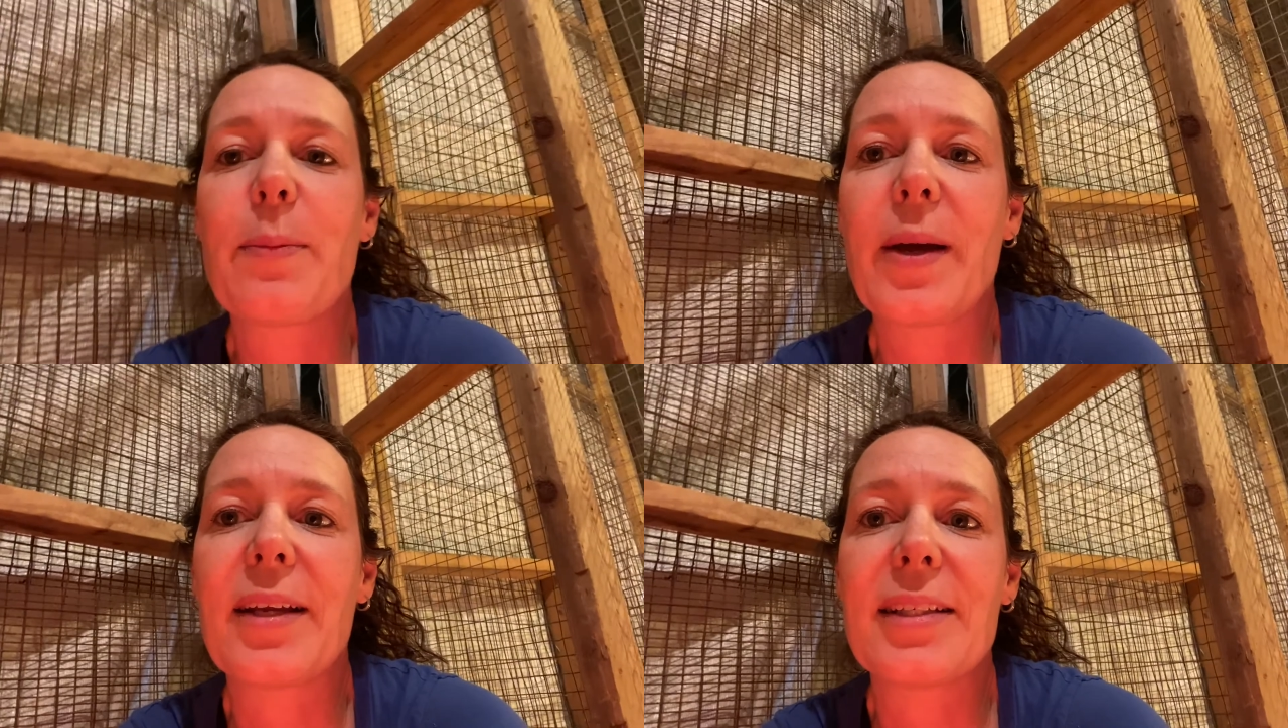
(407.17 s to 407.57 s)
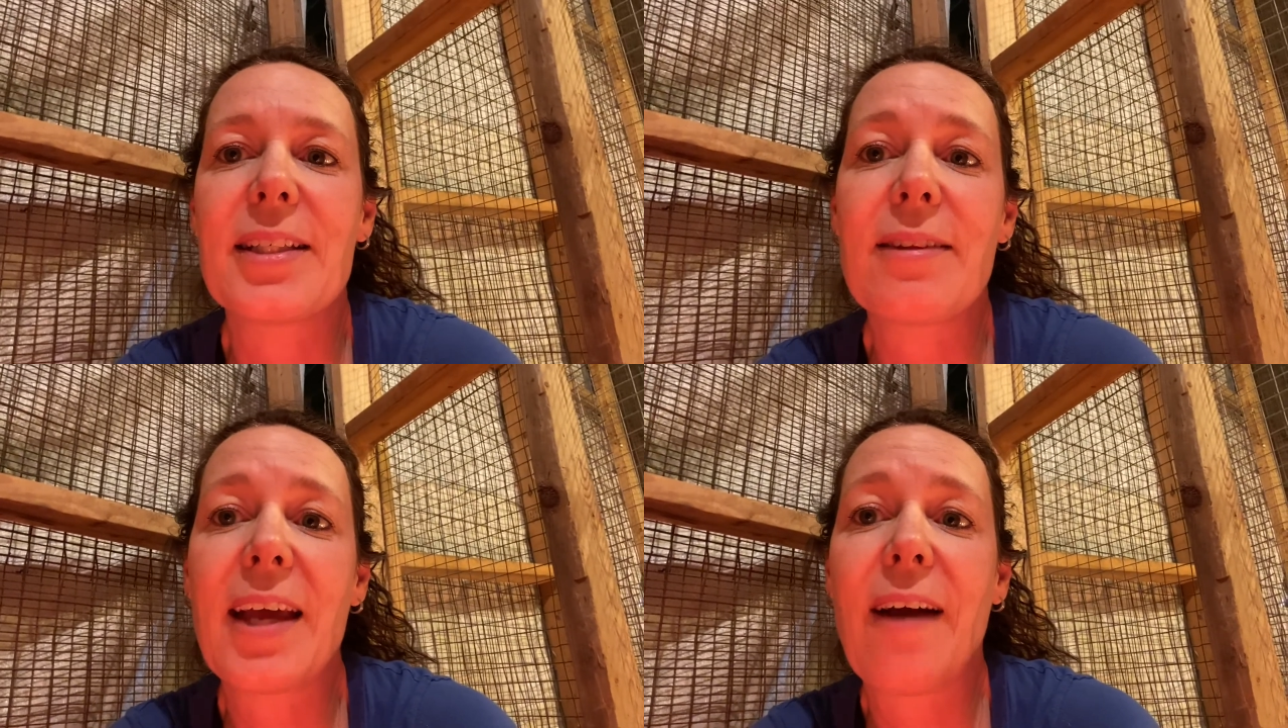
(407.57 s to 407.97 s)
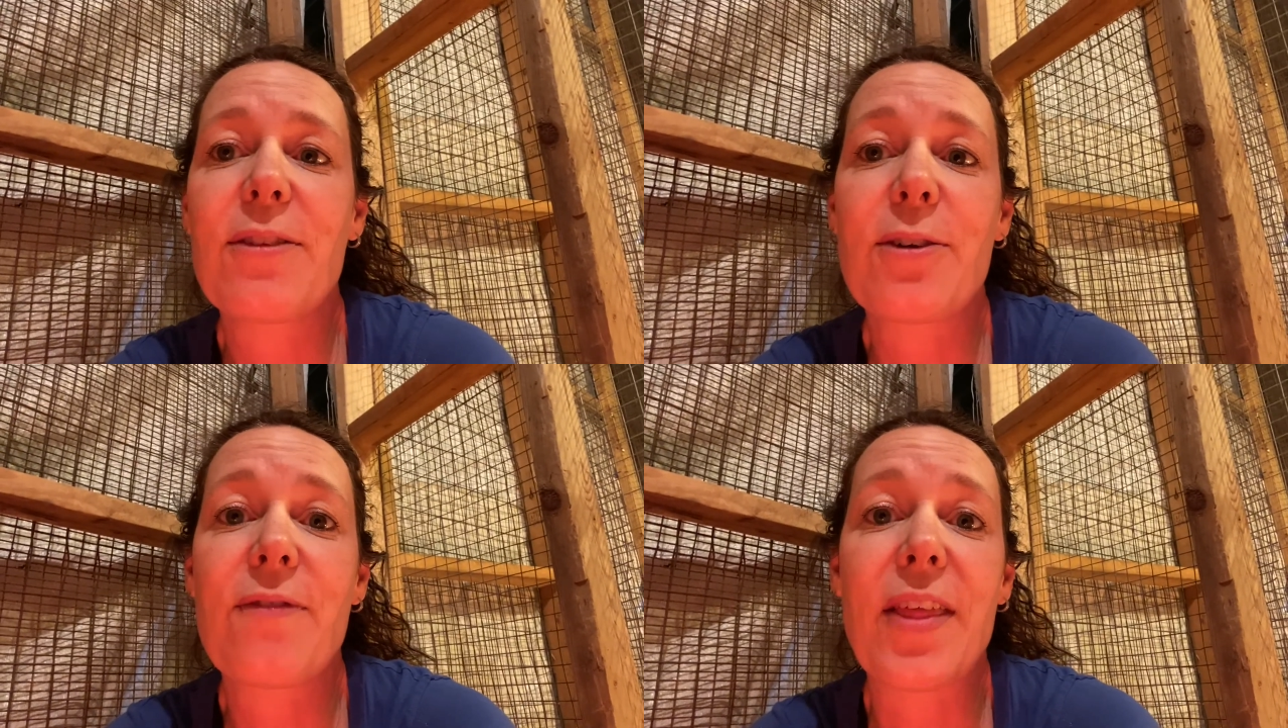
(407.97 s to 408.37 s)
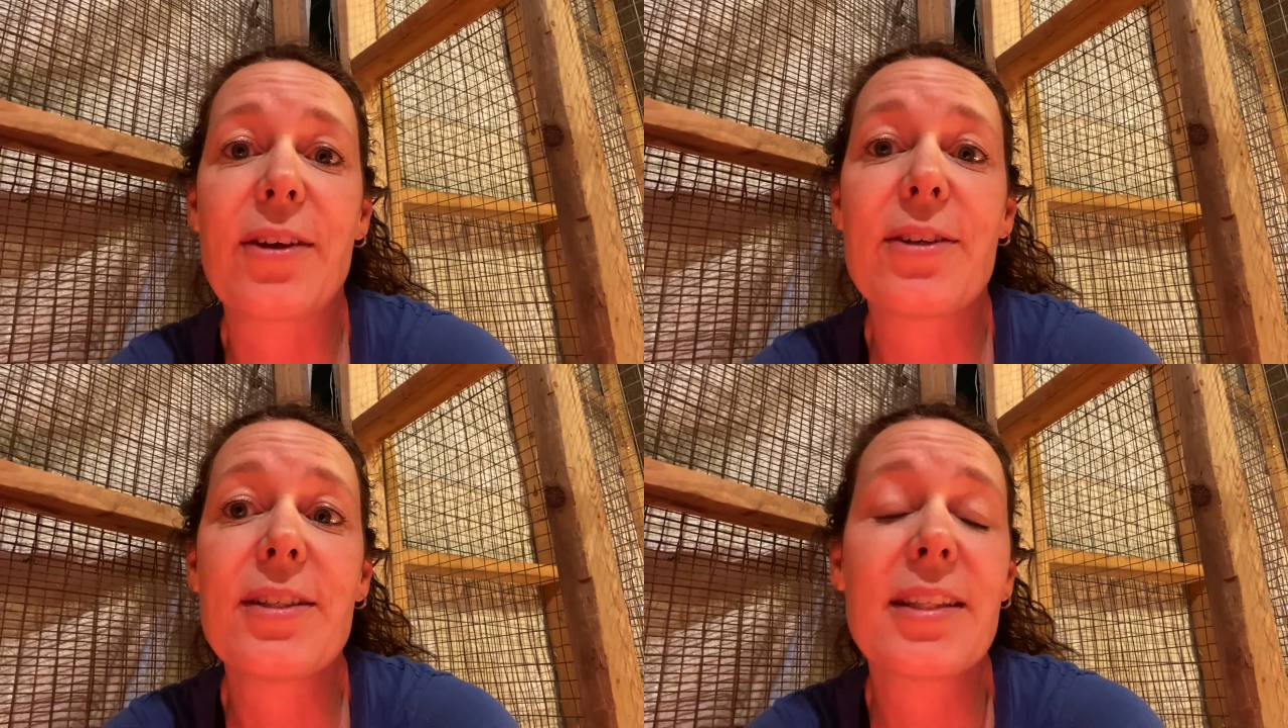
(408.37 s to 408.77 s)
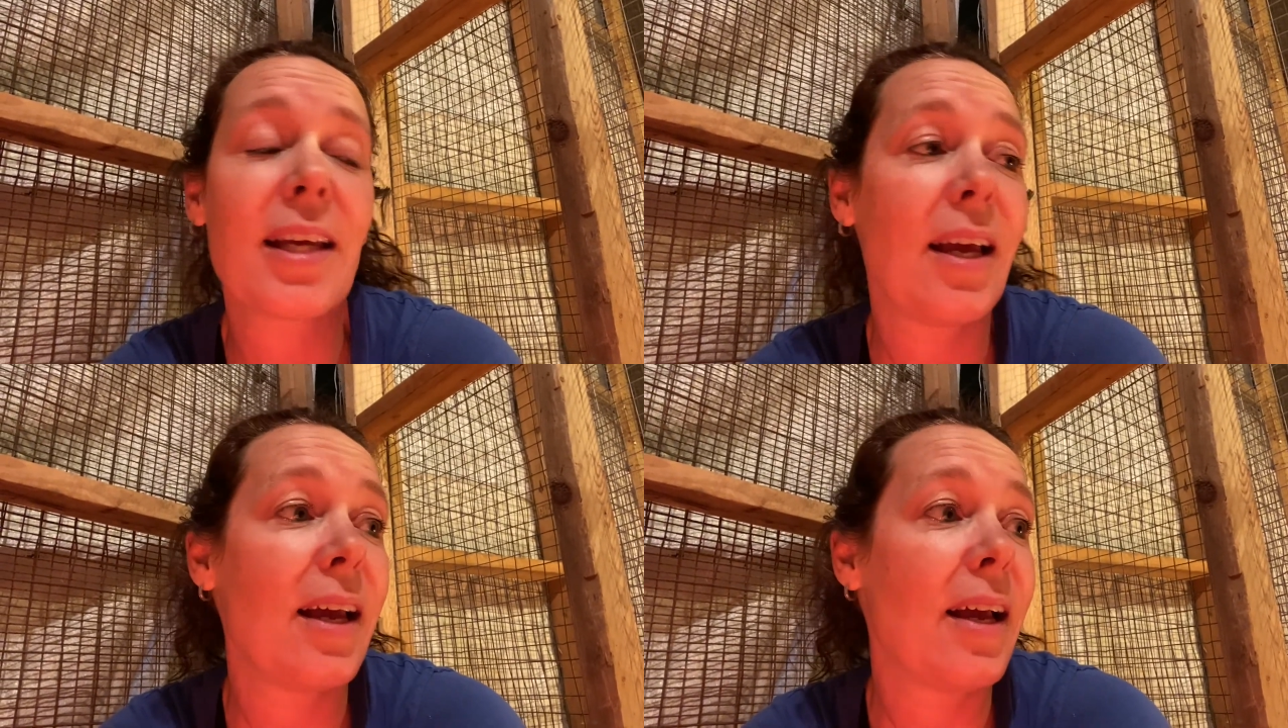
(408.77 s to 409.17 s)
But until they have their feathers,
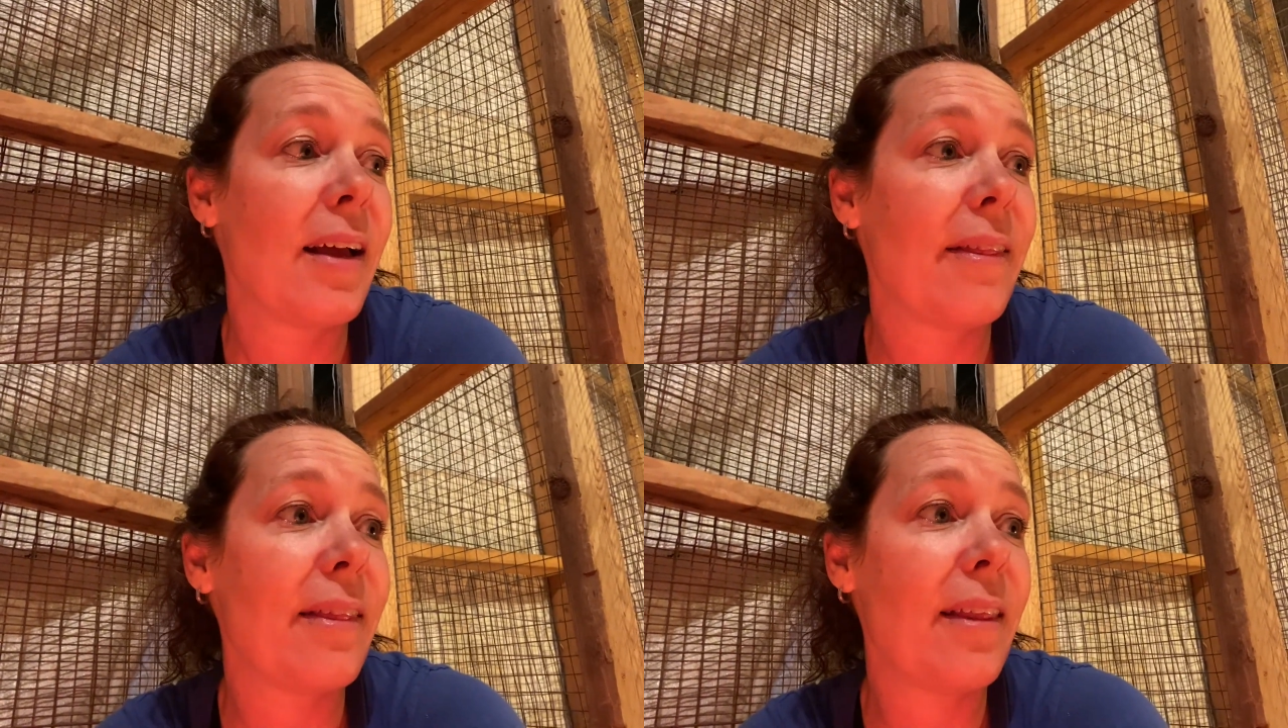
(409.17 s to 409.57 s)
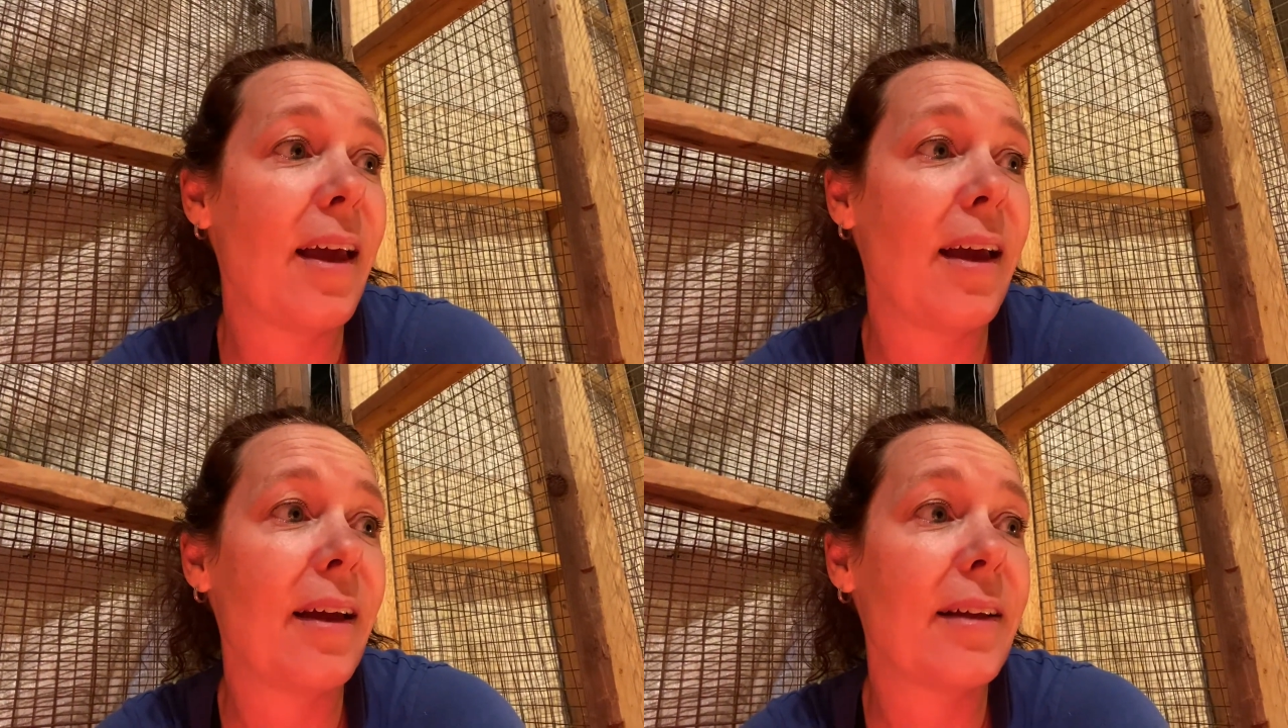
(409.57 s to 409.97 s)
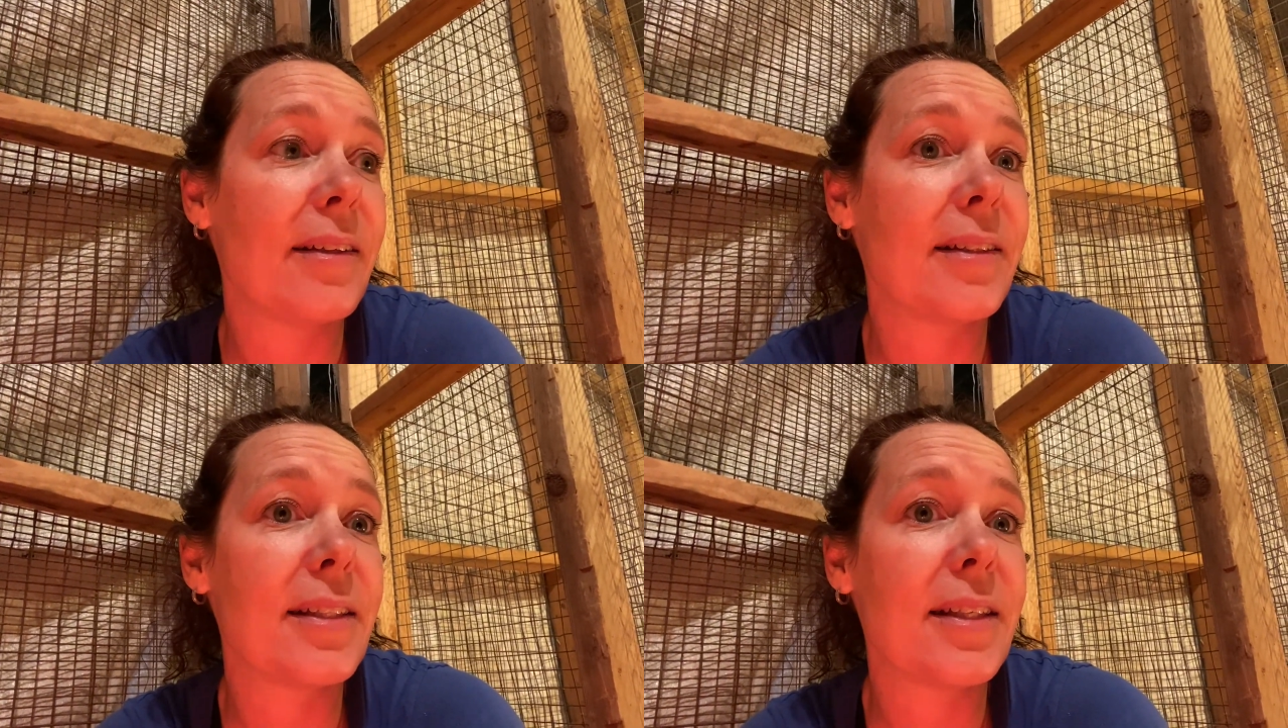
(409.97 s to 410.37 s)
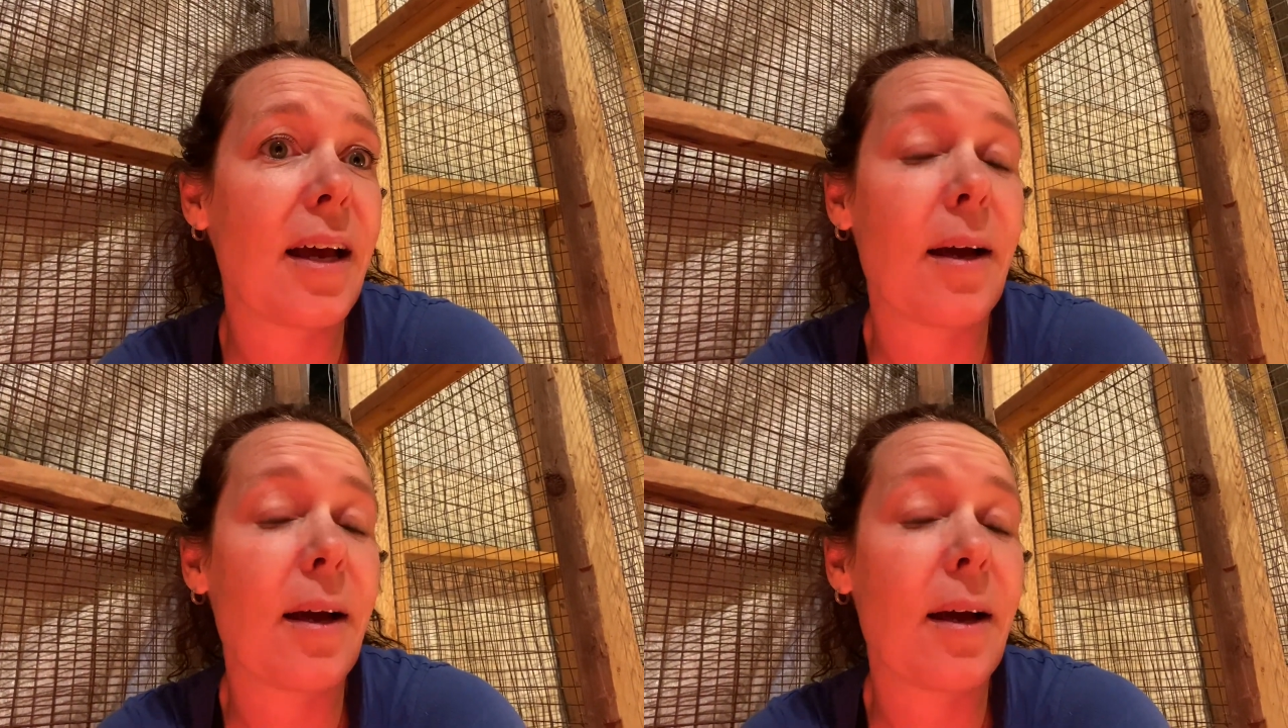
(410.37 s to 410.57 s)
and